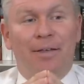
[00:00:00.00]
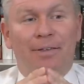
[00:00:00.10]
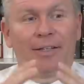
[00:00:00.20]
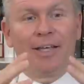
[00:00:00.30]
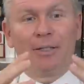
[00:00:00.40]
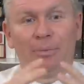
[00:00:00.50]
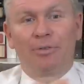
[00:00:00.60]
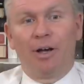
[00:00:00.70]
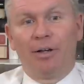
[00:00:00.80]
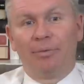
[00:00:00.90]
the kingdom of
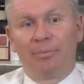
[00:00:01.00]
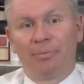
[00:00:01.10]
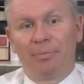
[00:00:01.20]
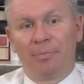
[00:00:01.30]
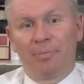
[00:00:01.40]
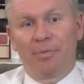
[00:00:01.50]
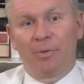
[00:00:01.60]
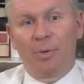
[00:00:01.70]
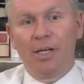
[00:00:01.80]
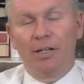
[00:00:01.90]
God.
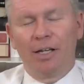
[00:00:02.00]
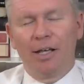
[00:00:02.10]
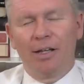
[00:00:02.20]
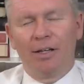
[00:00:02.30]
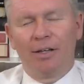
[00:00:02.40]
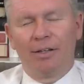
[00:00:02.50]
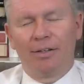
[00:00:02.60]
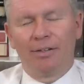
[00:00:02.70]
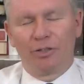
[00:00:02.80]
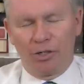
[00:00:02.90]
We need
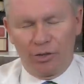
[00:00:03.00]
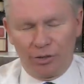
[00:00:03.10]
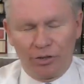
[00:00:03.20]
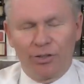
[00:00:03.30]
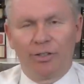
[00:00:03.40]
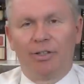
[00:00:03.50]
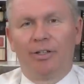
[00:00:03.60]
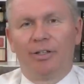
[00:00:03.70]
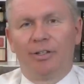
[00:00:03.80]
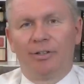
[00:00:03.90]
the church
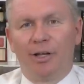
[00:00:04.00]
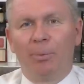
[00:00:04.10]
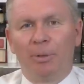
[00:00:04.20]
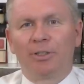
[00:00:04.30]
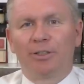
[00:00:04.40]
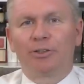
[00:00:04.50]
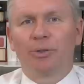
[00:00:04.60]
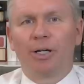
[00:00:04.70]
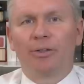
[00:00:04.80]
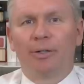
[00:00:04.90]
to help us
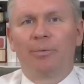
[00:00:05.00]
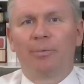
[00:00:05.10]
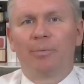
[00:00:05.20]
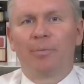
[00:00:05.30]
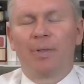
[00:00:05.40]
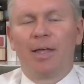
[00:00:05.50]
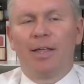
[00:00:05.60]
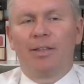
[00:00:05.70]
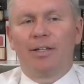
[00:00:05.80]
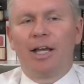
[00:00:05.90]
construct it.
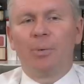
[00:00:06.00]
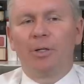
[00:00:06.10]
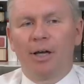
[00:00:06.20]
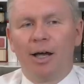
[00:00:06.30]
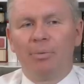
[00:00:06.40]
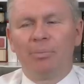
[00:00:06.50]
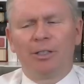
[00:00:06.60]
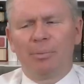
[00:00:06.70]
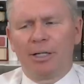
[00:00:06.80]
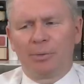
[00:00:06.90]
The day will come,
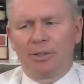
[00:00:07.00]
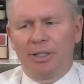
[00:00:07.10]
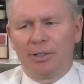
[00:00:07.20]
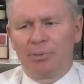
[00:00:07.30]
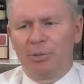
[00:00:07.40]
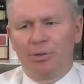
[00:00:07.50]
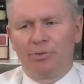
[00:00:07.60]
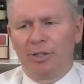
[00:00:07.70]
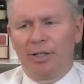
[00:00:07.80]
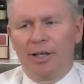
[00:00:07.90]
Elder Maxwell said this
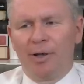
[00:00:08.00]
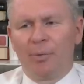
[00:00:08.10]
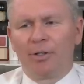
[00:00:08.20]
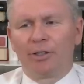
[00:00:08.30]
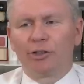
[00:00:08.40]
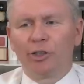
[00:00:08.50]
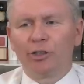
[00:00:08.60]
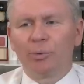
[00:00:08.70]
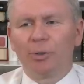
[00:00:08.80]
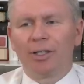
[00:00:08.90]
beautifully, where the
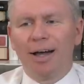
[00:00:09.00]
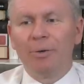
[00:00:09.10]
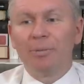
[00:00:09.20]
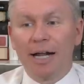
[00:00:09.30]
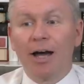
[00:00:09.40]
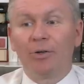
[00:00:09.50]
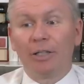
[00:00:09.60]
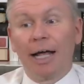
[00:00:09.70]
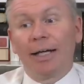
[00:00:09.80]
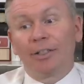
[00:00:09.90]
church will come down
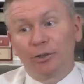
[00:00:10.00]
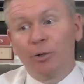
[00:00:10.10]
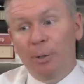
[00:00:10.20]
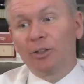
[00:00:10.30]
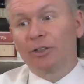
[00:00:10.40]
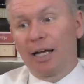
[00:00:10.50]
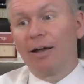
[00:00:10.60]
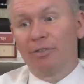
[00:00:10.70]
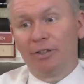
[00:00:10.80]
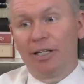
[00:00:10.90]
like so much
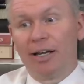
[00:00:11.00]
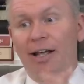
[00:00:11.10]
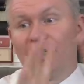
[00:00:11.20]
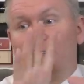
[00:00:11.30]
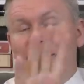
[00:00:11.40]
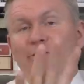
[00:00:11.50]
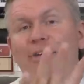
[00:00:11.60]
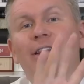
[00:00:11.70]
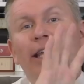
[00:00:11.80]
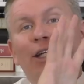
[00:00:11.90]
scaffolding,
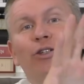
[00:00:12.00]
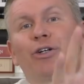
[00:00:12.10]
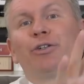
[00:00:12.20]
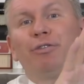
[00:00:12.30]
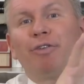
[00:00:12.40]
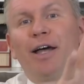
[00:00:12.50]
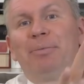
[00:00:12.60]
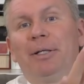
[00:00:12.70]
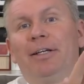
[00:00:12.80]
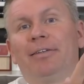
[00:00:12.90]
leaving the eternal
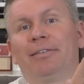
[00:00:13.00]
family.